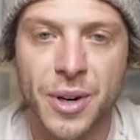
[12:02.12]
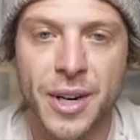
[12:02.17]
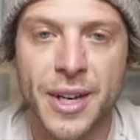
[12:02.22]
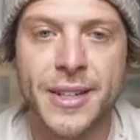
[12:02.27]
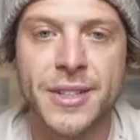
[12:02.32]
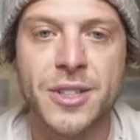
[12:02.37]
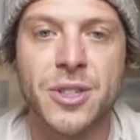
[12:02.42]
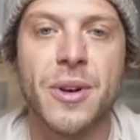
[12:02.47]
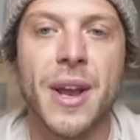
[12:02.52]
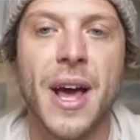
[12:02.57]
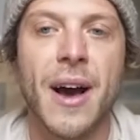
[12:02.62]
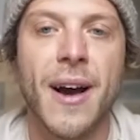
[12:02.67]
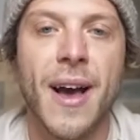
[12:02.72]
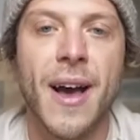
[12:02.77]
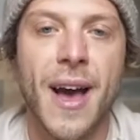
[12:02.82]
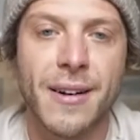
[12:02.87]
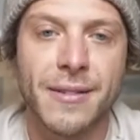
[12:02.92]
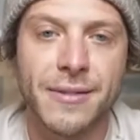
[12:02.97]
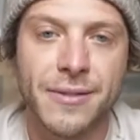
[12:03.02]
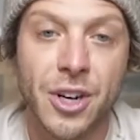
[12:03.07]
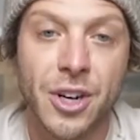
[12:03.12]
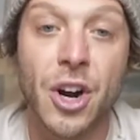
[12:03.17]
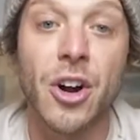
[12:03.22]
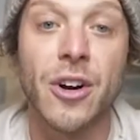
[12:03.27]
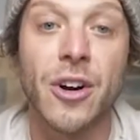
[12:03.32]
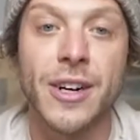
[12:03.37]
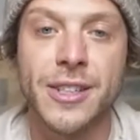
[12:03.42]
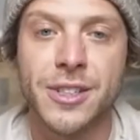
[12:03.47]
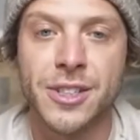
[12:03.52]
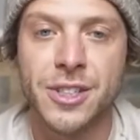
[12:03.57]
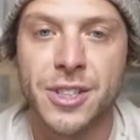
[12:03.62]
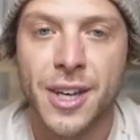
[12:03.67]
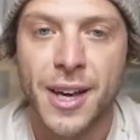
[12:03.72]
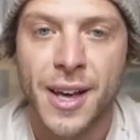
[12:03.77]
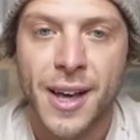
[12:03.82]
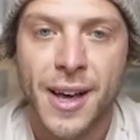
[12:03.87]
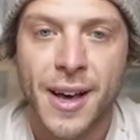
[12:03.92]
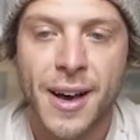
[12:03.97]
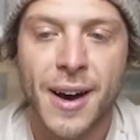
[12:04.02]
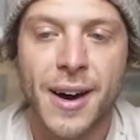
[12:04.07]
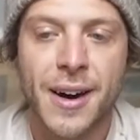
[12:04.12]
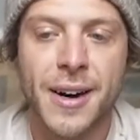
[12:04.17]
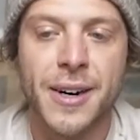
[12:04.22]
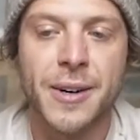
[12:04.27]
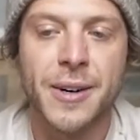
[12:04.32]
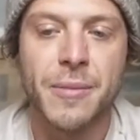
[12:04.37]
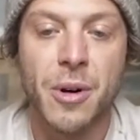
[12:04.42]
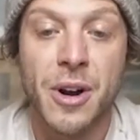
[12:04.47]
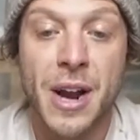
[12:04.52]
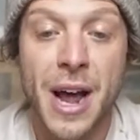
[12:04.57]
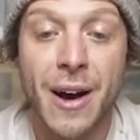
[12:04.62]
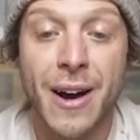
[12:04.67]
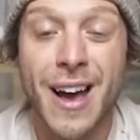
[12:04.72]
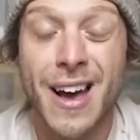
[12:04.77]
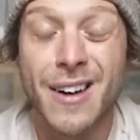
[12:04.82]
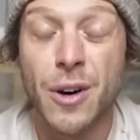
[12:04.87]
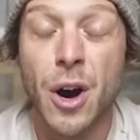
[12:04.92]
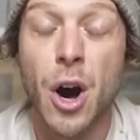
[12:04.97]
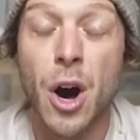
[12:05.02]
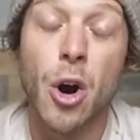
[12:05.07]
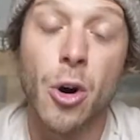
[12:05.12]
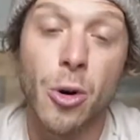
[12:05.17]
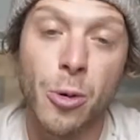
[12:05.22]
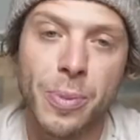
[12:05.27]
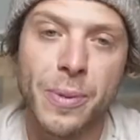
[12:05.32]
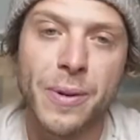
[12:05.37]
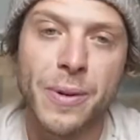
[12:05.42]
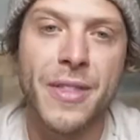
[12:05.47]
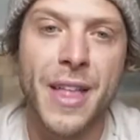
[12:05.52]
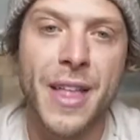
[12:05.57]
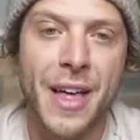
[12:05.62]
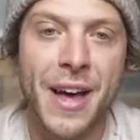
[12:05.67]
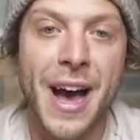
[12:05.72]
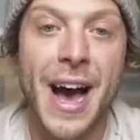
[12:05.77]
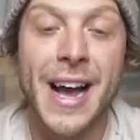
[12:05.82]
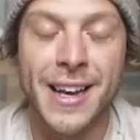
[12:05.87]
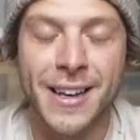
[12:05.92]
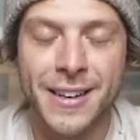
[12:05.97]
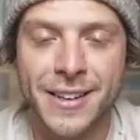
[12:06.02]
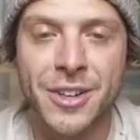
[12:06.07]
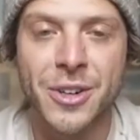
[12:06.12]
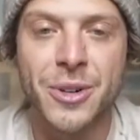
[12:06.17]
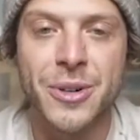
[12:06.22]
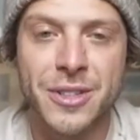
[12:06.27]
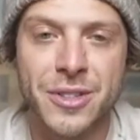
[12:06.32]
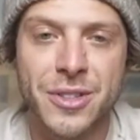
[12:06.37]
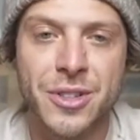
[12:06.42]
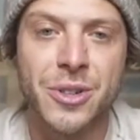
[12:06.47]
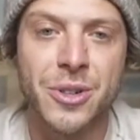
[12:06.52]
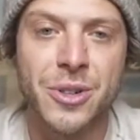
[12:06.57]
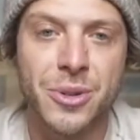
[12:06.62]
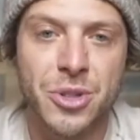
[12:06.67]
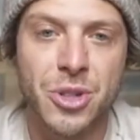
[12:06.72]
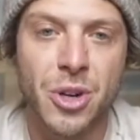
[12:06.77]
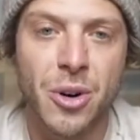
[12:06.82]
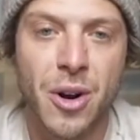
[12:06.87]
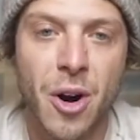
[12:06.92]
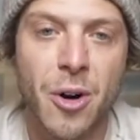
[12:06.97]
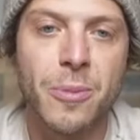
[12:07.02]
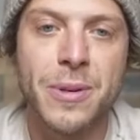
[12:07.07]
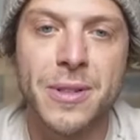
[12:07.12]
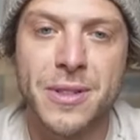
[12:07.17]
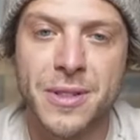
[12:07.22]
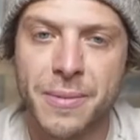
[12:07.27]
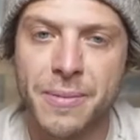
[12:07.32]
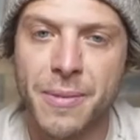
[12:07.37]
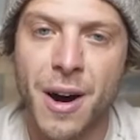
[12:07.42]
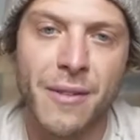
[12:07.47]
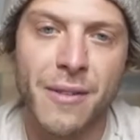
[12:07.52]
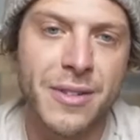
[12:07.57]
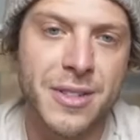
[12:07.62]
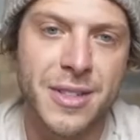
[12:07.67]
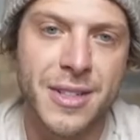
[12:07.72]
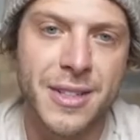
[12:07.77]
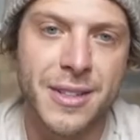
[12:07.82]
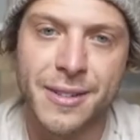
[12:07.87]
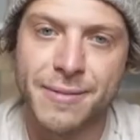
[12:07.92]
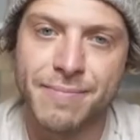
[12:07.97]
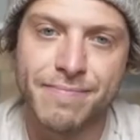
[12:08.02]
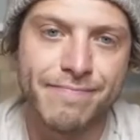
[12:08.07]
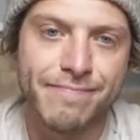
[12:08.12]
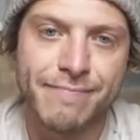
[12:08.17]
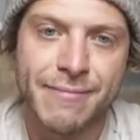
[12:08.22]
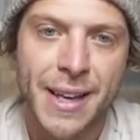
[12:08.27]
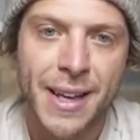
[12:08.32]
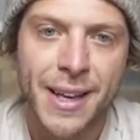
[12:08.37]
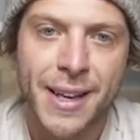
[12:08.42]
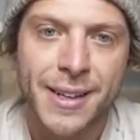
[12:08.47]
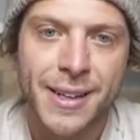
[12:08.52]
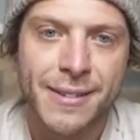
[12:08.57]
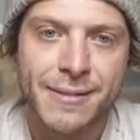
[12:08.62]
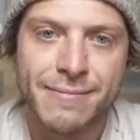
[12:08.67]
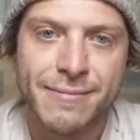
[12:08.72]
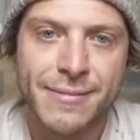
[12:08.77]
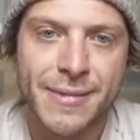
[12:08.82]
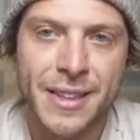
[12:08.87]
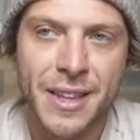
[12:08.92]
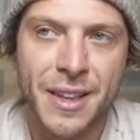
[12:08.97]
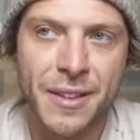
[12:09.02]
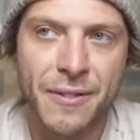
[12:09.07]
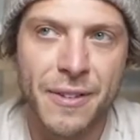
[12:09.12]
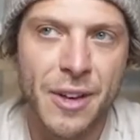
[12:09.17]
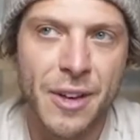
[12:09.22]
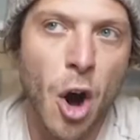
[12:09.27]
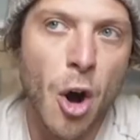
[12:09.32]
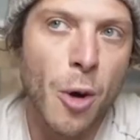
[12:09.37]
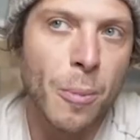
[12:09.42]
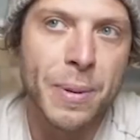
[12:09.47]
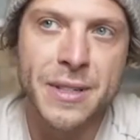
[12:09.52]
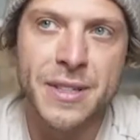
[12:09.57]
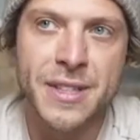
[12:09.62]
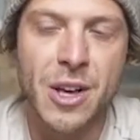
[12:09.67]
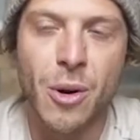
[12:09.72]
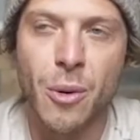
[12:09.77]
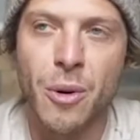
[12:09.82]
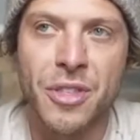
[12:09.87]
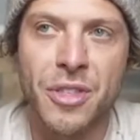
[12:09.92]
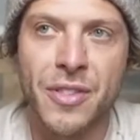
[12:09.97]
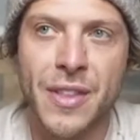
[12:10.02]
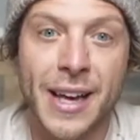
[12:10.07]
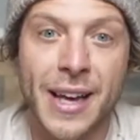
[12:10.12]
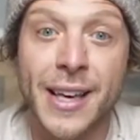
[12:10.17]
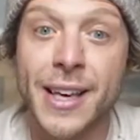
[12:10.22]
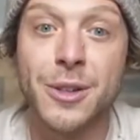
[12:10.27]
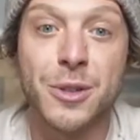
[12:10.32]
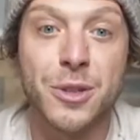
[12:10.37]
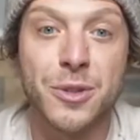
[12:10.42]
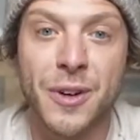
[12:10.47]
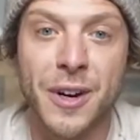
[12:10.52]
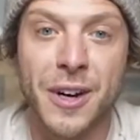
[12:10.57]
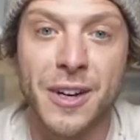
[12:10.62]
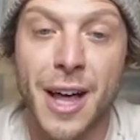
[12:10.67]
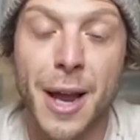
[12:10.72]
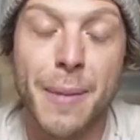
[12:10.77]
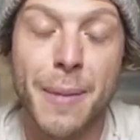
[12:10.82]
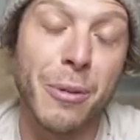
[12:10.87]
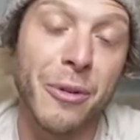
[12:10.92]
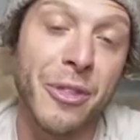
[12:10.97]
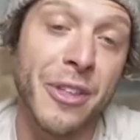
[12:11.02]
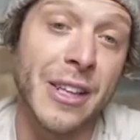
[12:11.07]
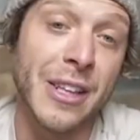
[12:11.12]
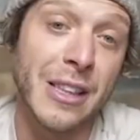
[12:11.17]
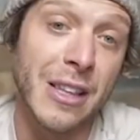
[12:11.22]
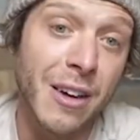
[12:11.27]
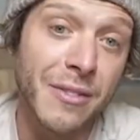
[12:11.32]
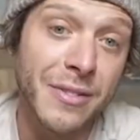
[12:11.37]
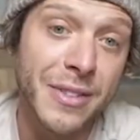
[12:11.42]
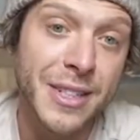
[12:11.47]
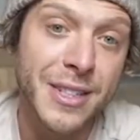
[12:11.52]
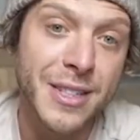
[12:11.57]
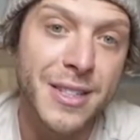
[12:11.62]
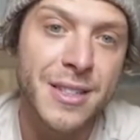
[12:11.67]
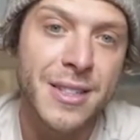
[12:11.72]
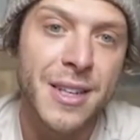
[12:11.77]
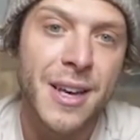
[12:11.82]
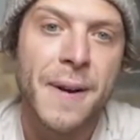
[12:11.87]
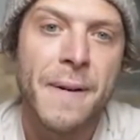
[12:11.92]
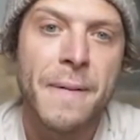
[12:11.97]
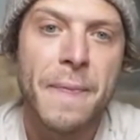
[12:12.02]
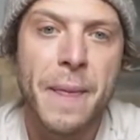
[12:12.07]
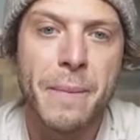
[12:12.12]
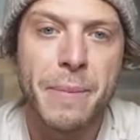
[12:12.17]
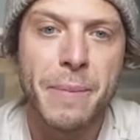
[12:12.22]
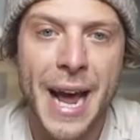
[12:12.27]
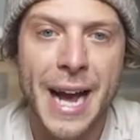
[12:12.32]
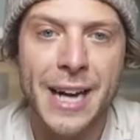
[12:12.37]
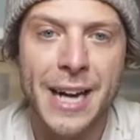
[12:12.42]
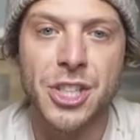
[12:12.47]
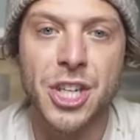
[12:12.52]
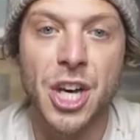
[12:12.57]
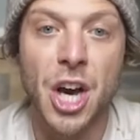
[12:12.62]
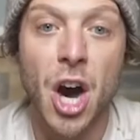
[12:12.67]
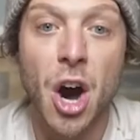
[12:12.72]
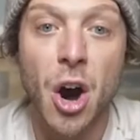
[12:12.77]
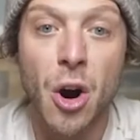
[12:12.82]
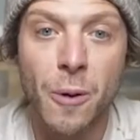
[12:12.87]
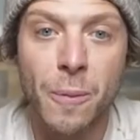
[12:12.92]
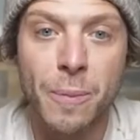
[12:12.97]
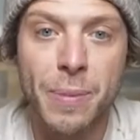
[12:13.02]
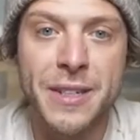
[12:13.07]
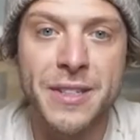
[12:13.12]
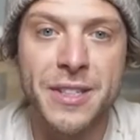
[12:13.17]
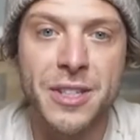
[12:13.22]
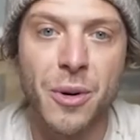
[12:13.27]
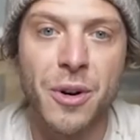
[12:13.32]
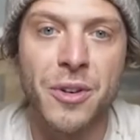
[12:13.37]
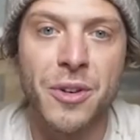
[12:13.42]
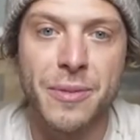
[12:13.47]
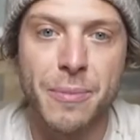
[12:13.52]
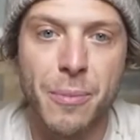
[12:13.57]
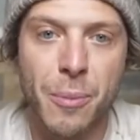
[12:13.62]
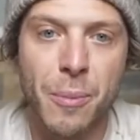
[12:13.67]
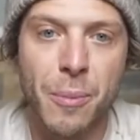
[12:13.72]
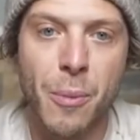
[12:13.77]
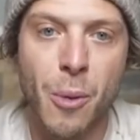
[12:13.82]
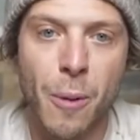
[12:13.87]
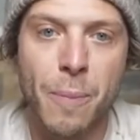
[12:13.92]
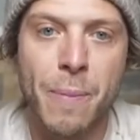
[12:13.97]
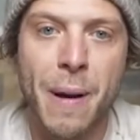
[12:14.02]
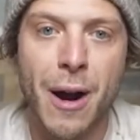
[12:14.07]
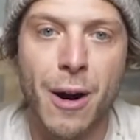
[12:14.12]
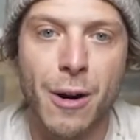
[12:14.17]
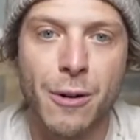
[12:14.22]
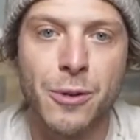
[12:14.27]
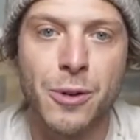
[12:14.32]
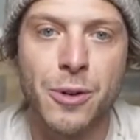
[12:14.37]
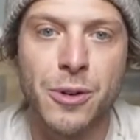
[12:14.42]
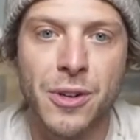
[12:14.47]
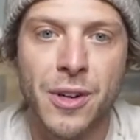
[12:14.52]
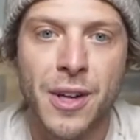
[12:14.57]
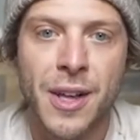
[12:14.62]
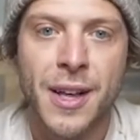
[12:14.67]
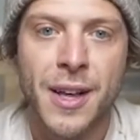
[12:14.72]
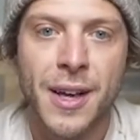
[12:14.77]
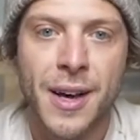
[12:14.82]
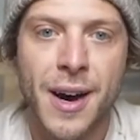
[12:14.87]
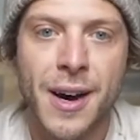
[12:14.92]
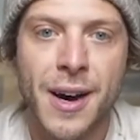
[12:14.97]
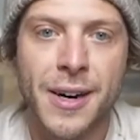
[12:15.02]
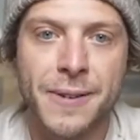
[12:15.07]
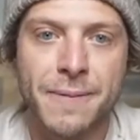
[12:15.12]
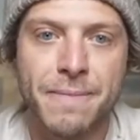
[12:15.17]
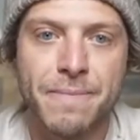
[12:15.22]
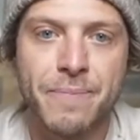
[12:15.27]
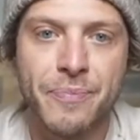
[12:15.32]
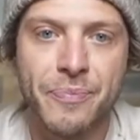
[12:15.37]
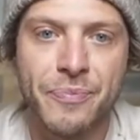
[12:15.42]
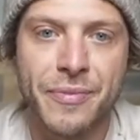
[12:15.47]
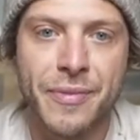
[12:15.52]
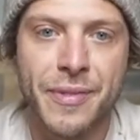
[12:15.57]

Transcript: it so now i have courage um, mm. or now i have hope that i can do it too so hope is obviously the the hope is the only thing that kills fear a lot of people think love is but actually mm. hope is the only thing more powerful um,